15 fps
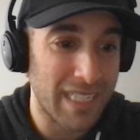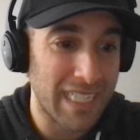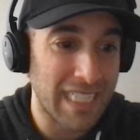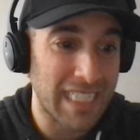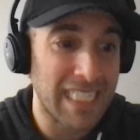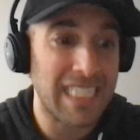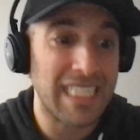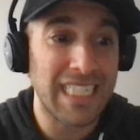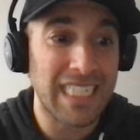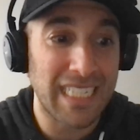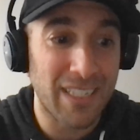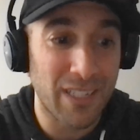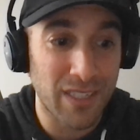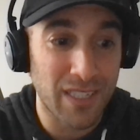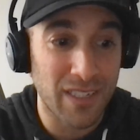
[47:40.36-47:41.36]

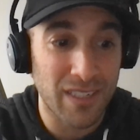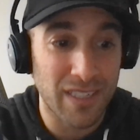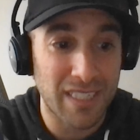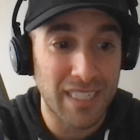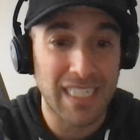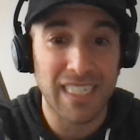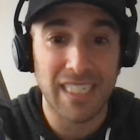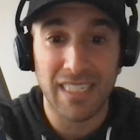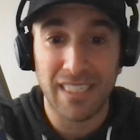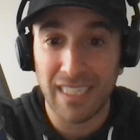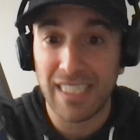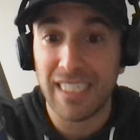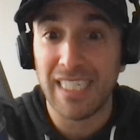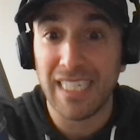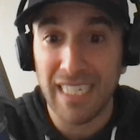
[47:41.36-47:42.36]
exceed or
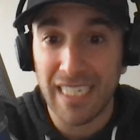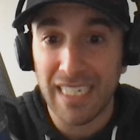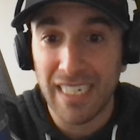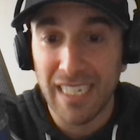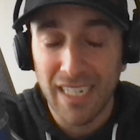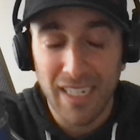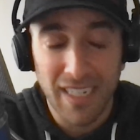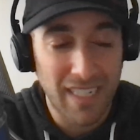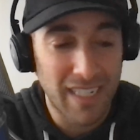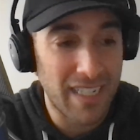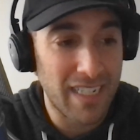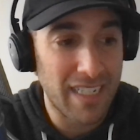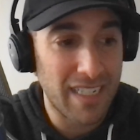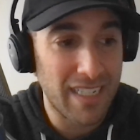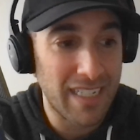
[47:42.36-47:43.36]
succeed,
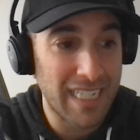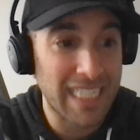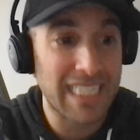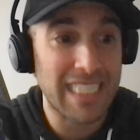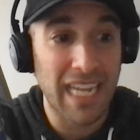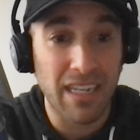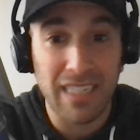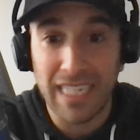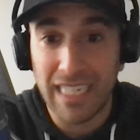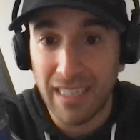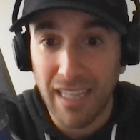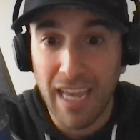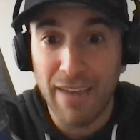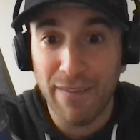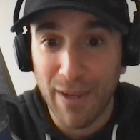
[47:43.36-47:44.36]
excel in
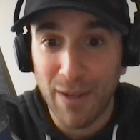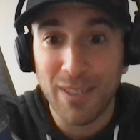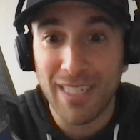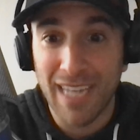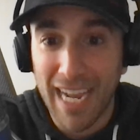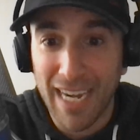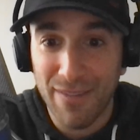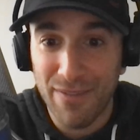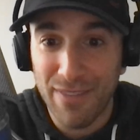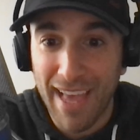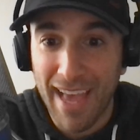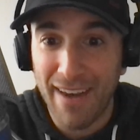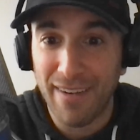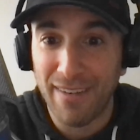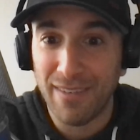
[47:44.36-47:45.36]
life outside of
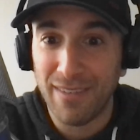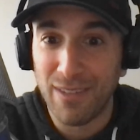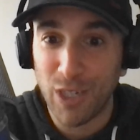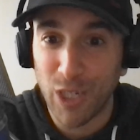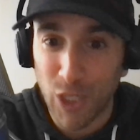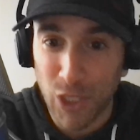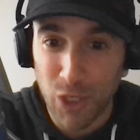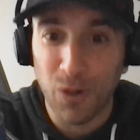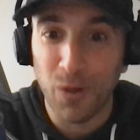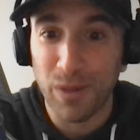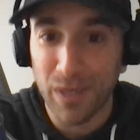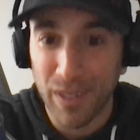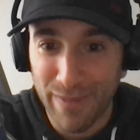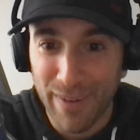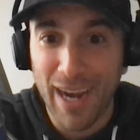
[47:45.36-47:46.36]
that
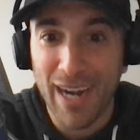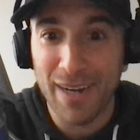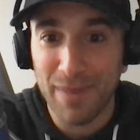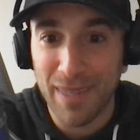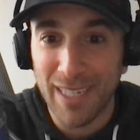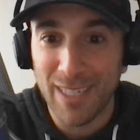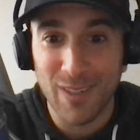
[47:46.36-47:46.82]
controlled environment.